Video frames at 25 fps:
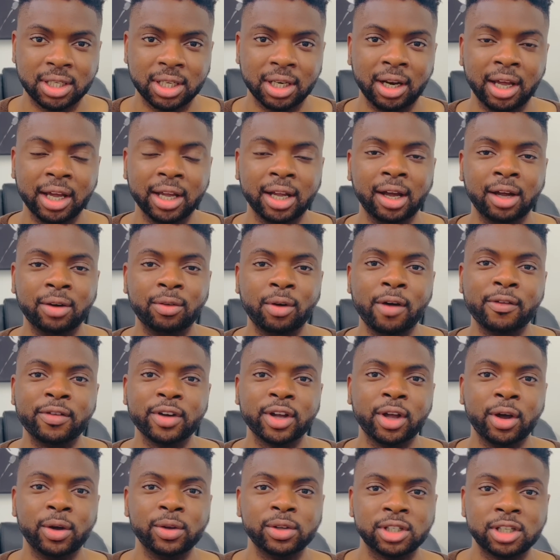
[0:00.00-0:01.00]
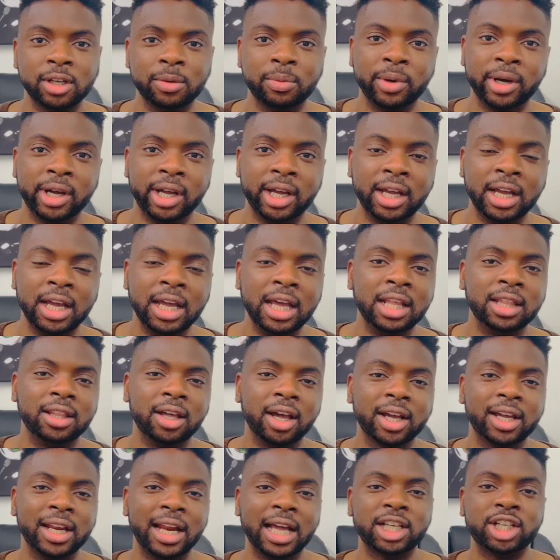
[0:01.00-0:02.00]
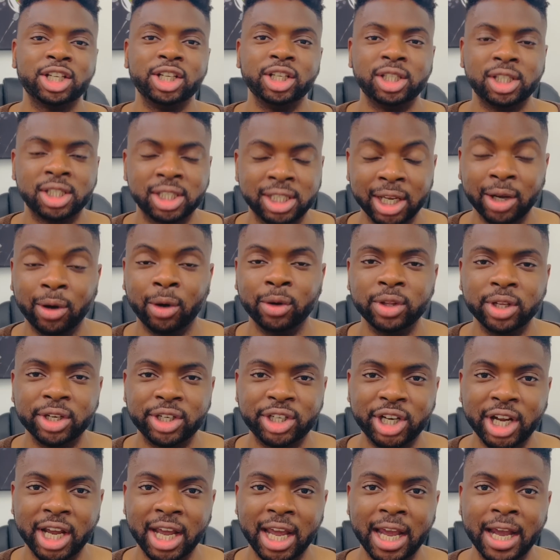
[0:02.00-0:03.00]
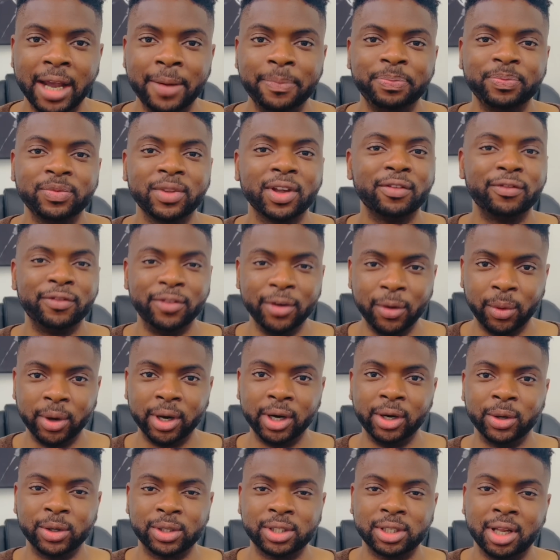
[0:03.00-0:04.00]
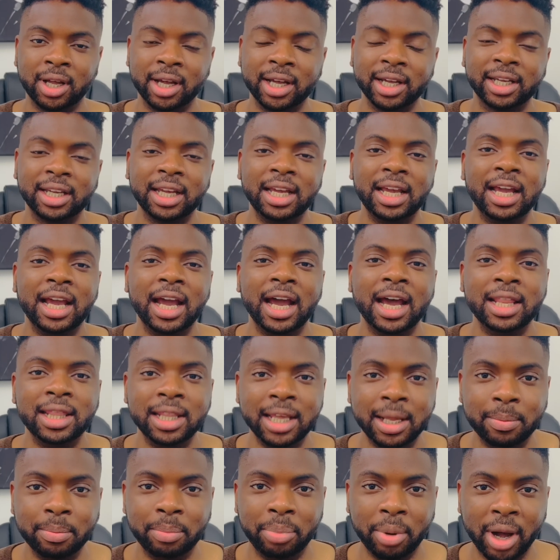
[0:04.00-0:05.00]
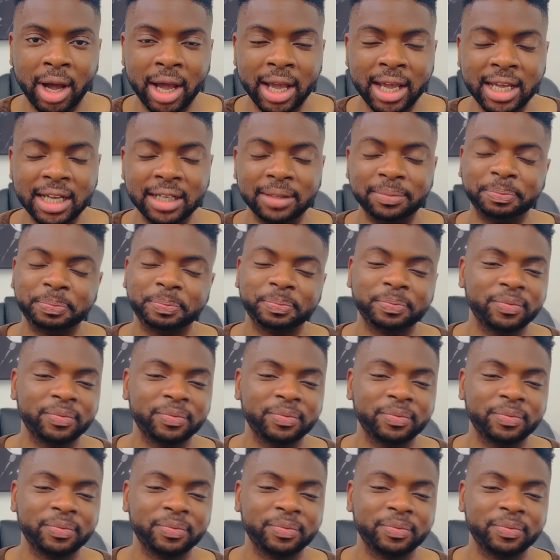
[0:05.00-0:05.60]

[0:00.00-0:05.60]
Like, I'd rather go somewhere that I can actually sit on the chair, feel what it looks like, and then buy it.